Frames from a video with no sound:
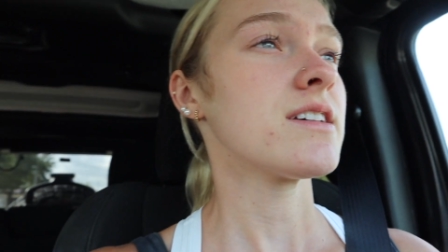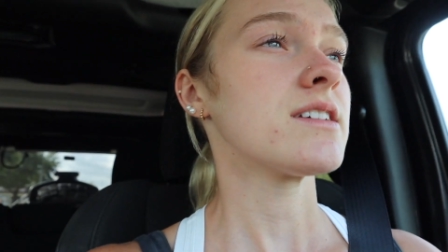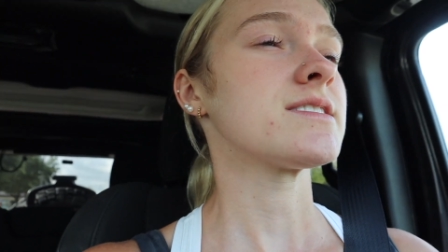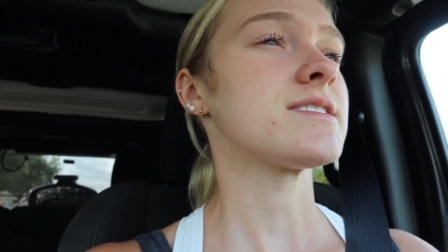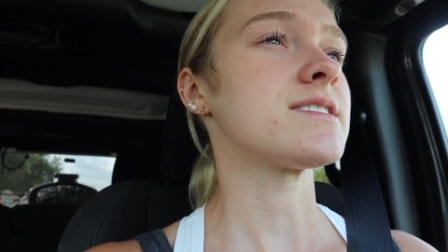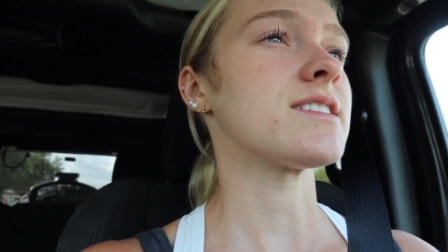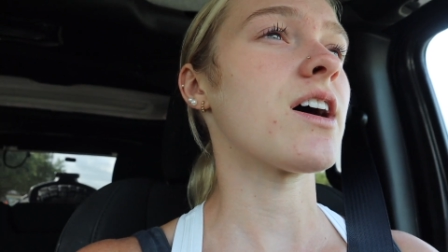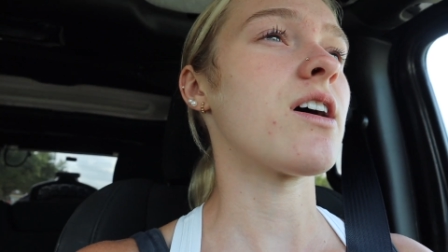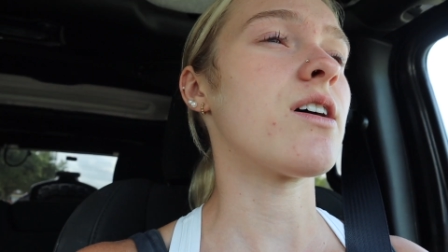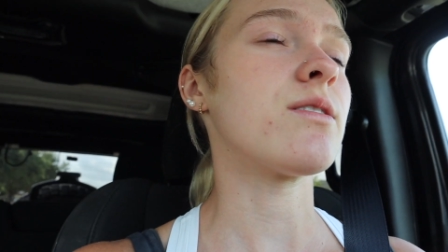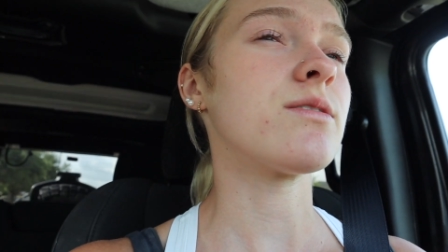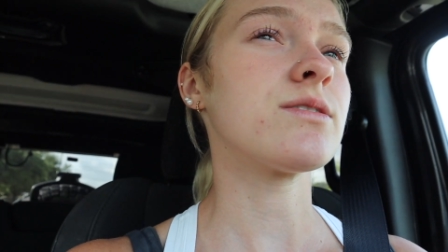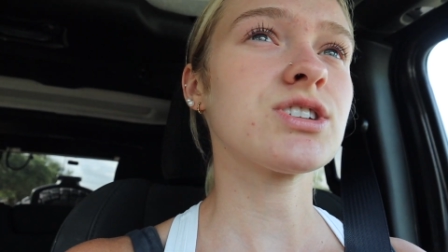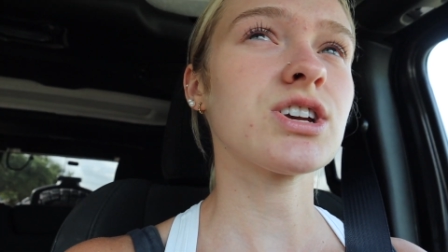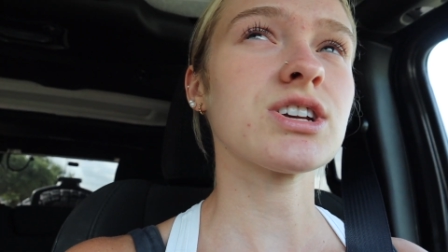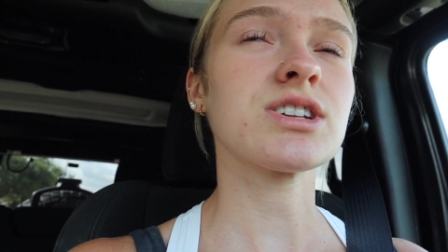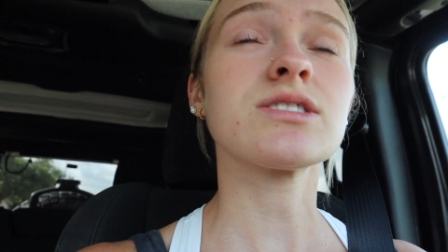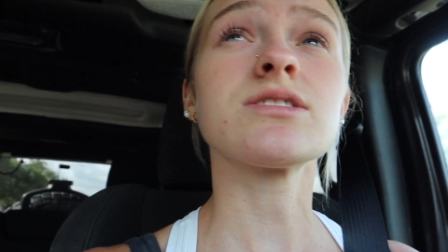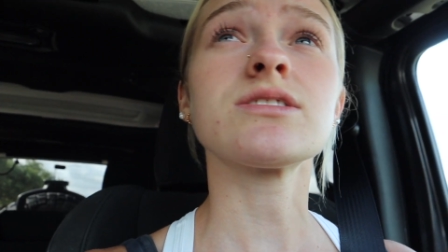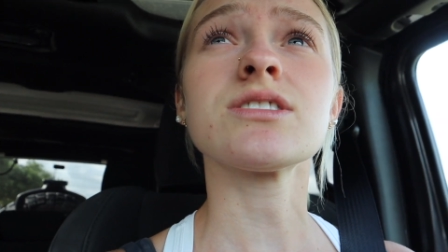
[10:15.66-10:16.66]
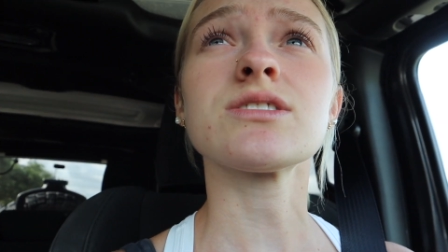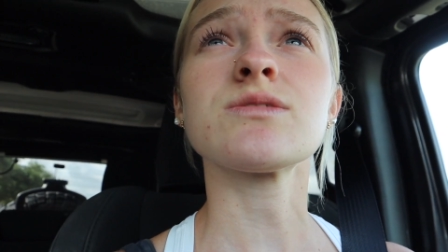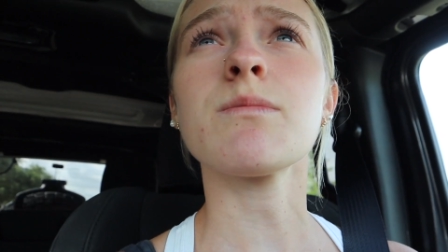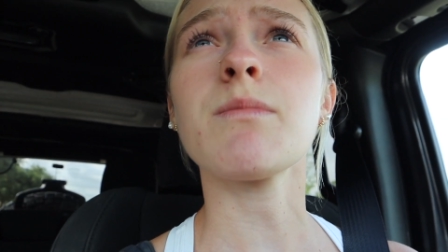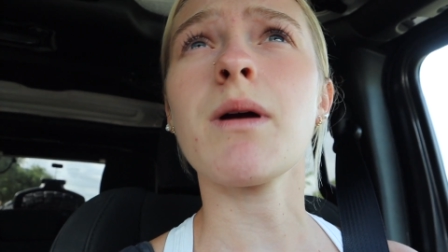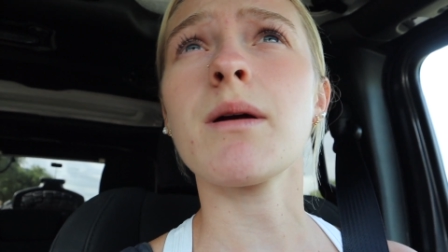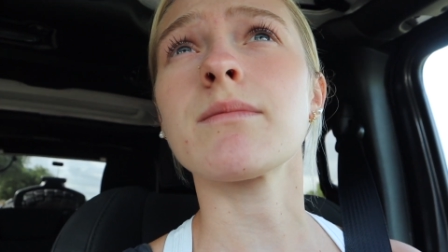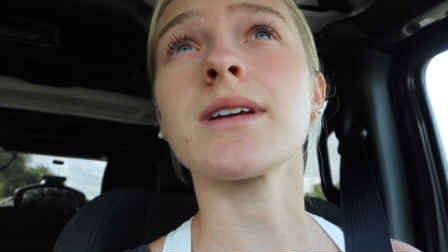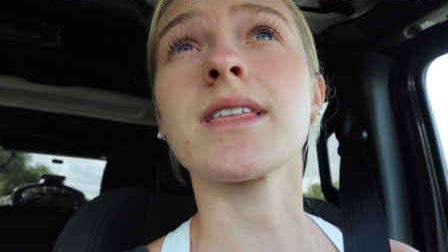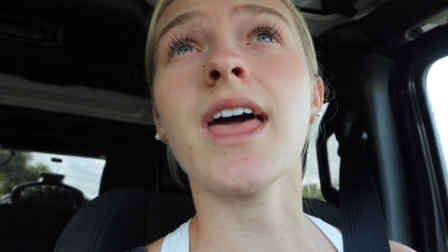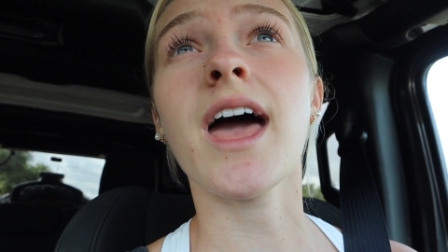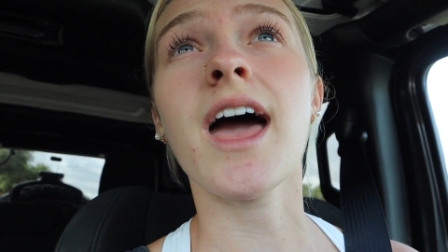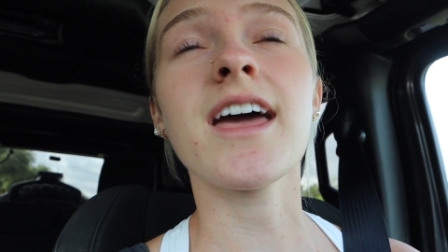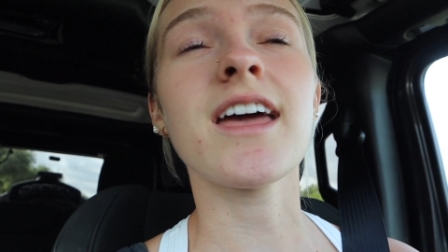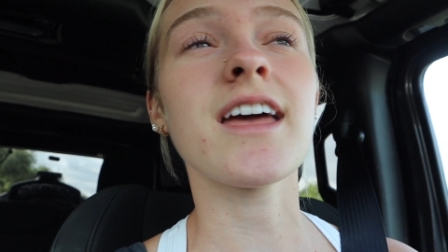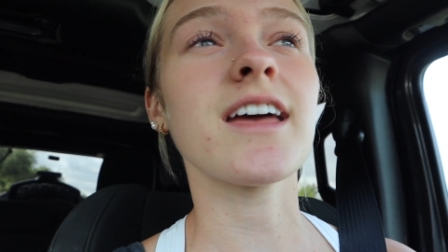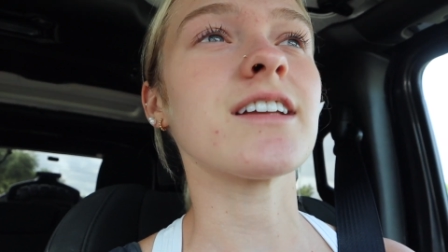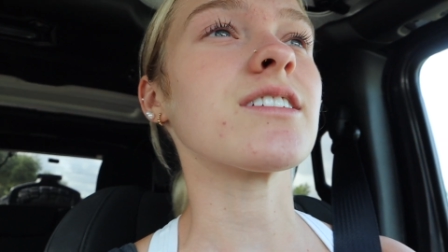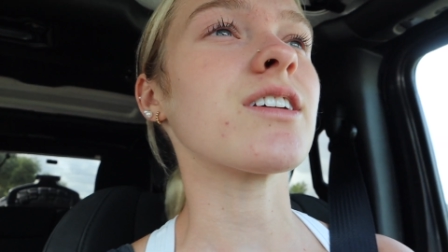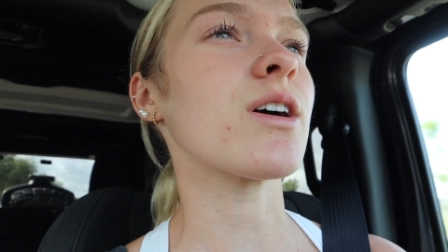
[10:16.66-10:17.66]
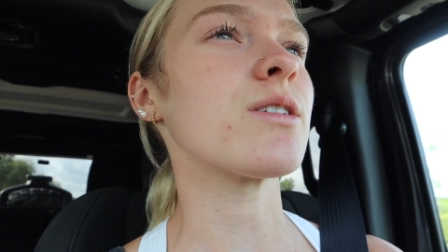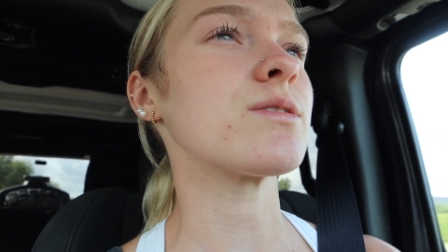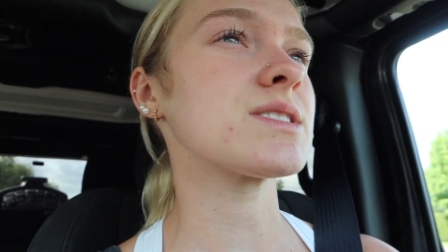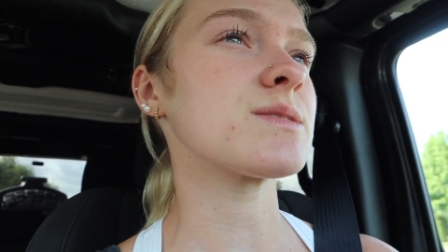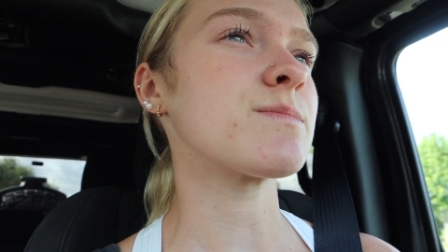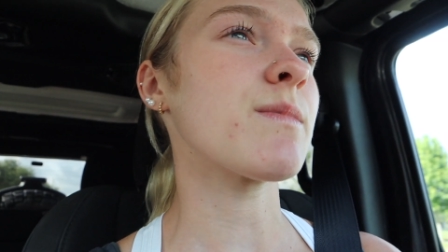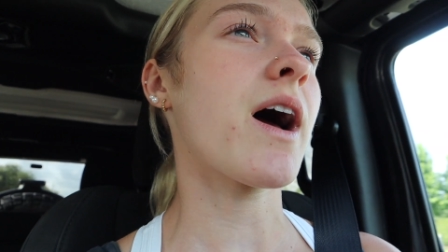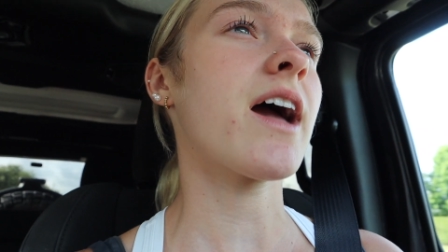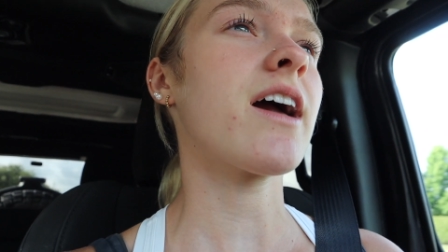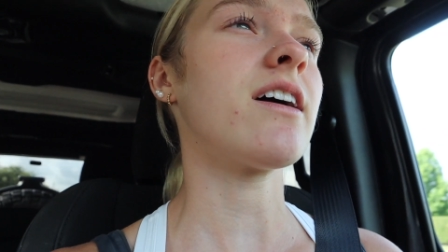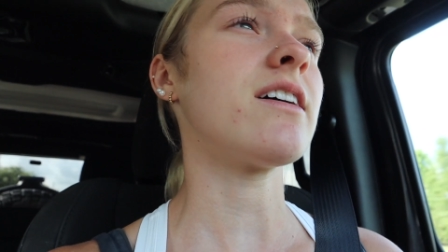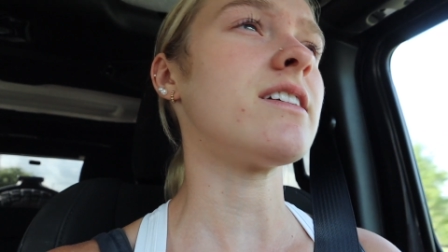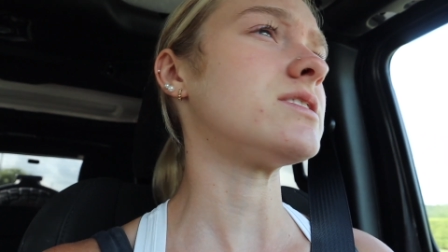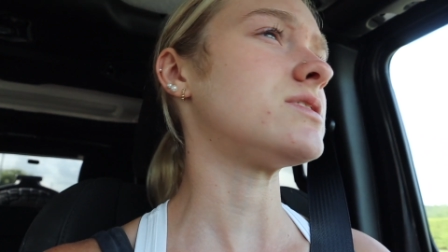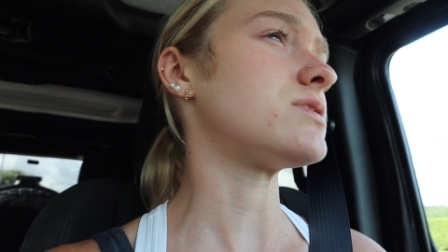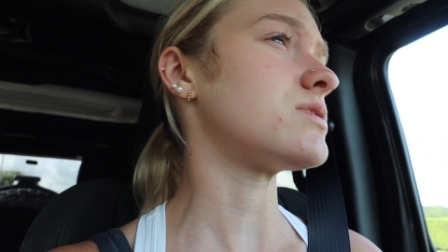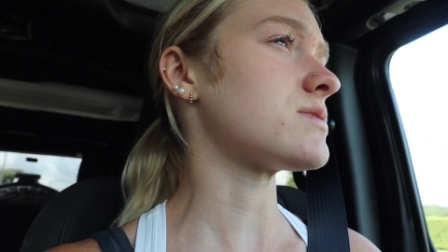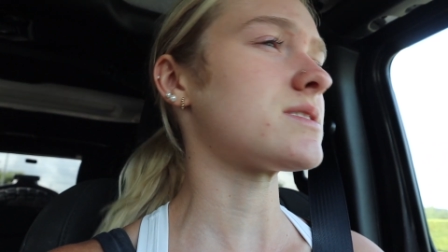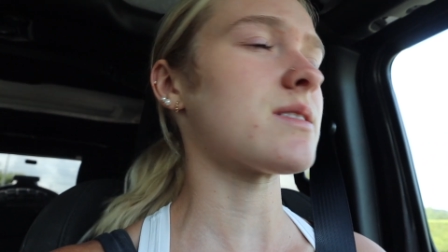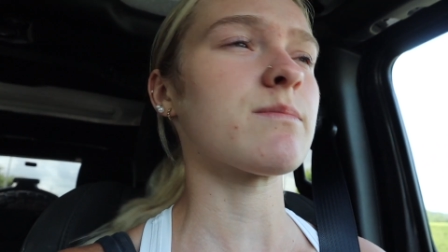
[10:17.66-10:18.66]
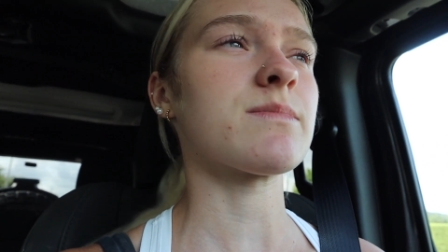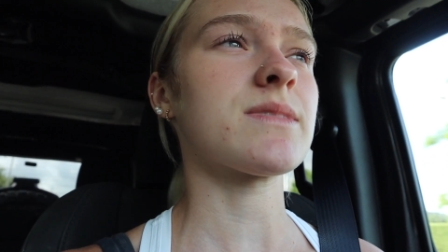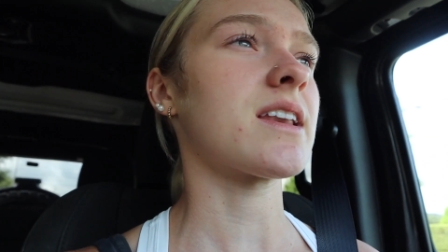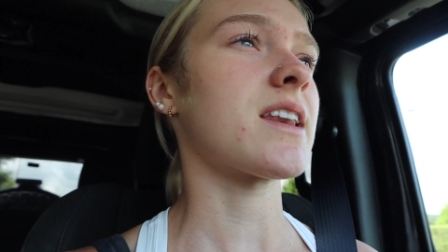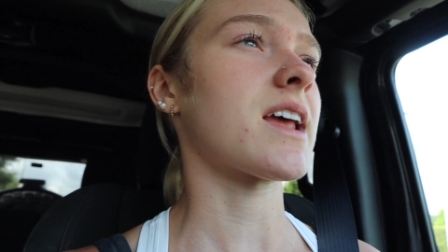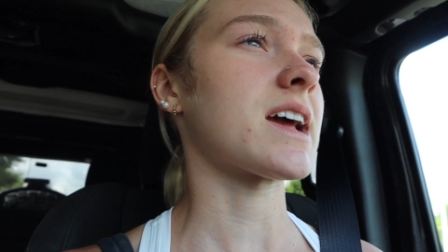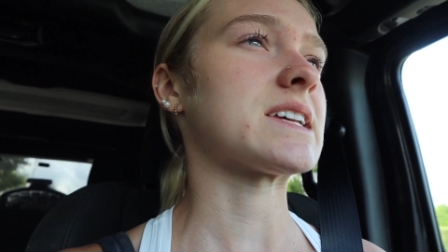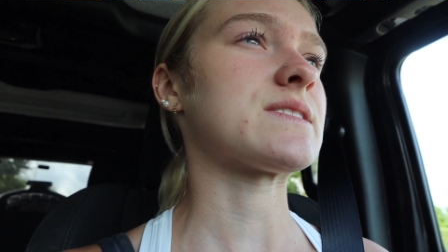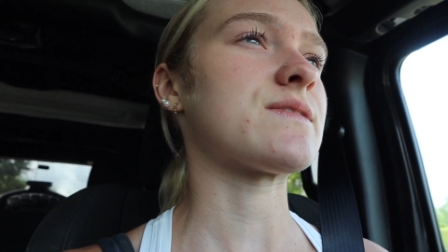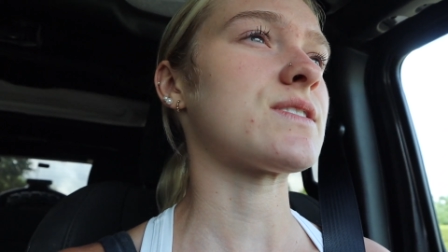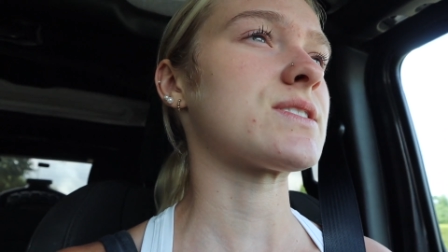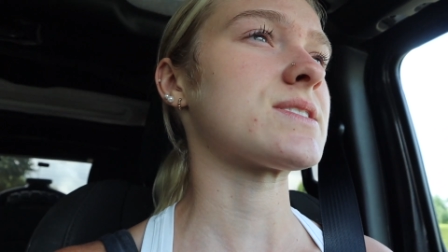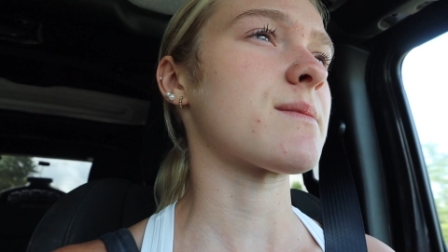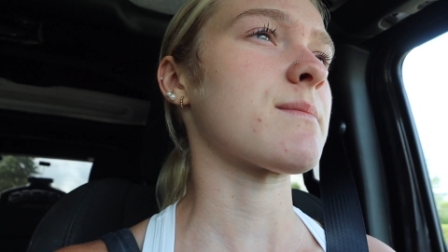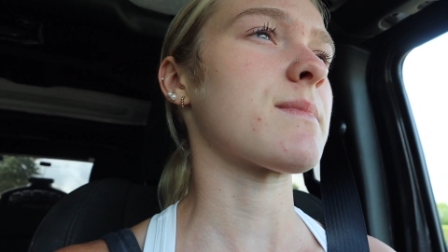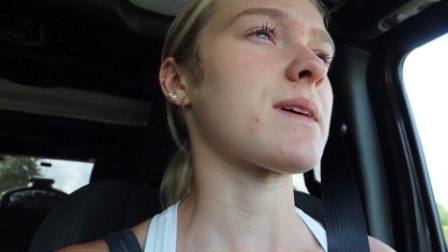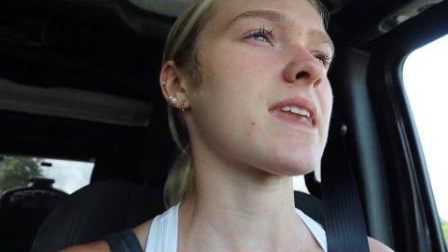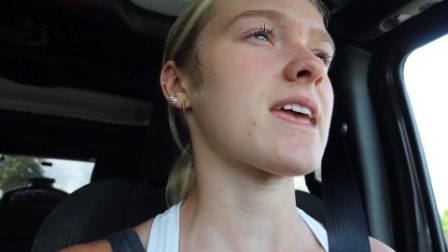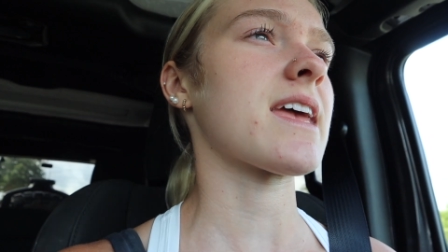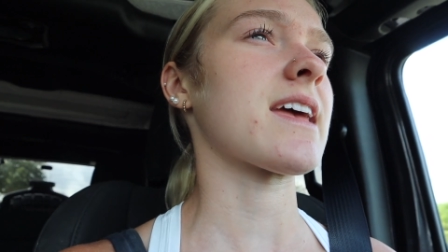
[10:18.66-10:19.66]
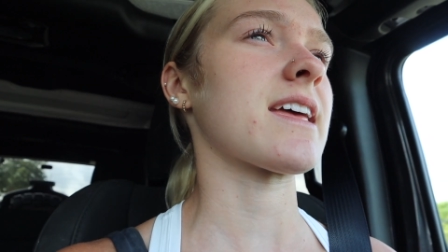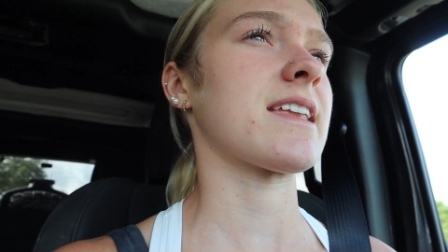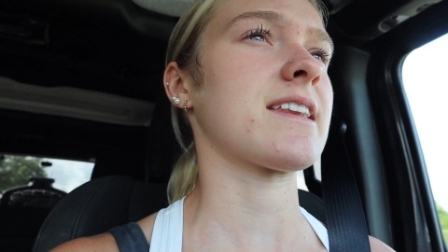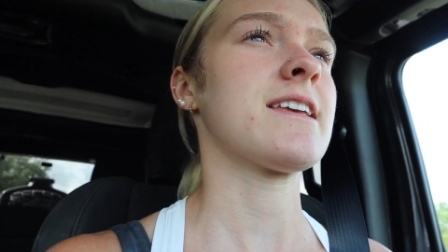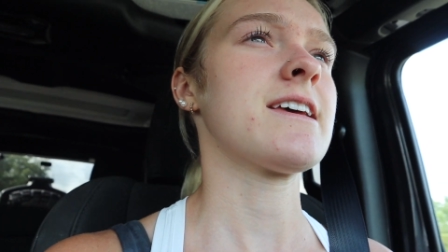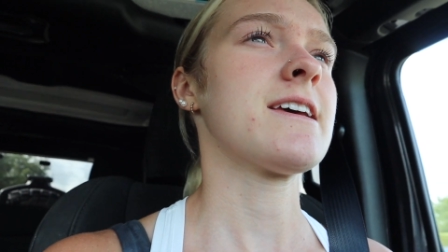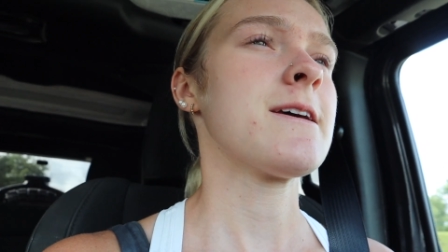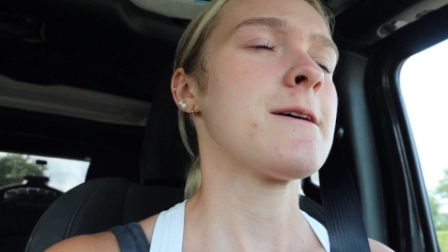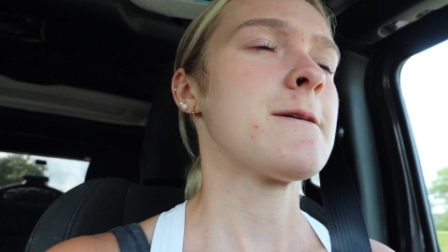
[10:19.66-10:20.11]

So just just remember that and go smile and do something nice for somebody and